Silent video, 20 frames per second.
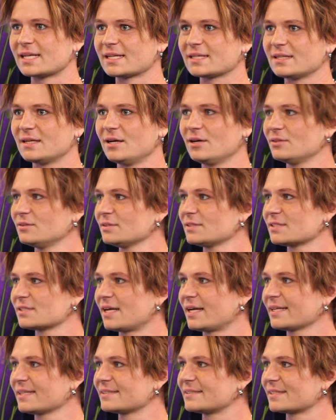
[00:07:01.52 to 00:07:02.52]
like, oh,
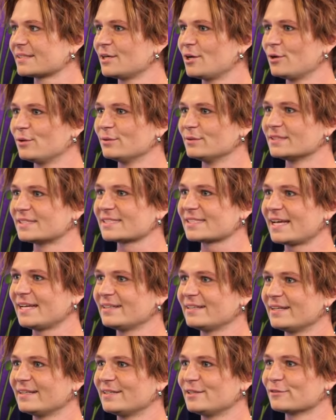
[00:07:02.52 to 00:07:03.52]
I get to go and
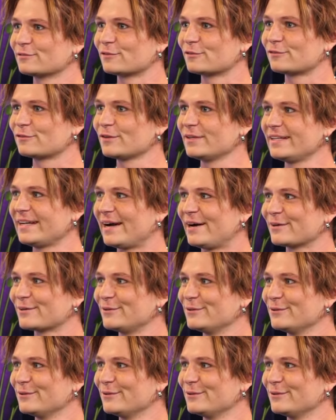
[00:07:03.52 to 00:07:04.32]
skate in here for free now.